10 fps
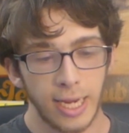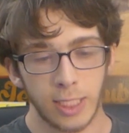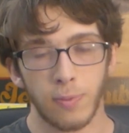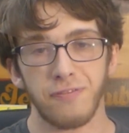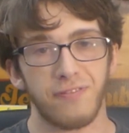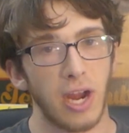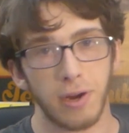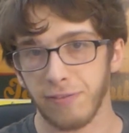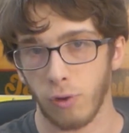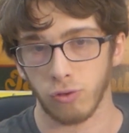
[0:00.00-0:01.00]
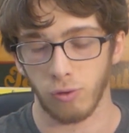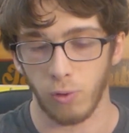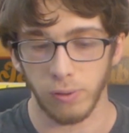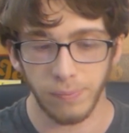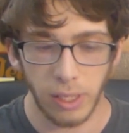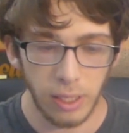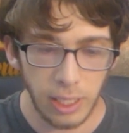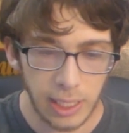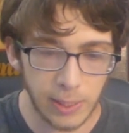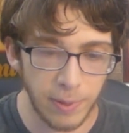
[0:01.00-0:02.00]
He's been very vulnerable.
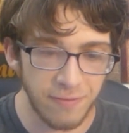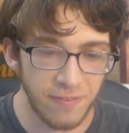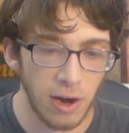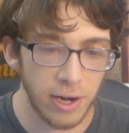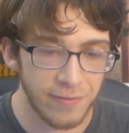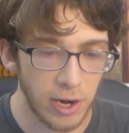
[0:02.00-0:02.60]
He's been very,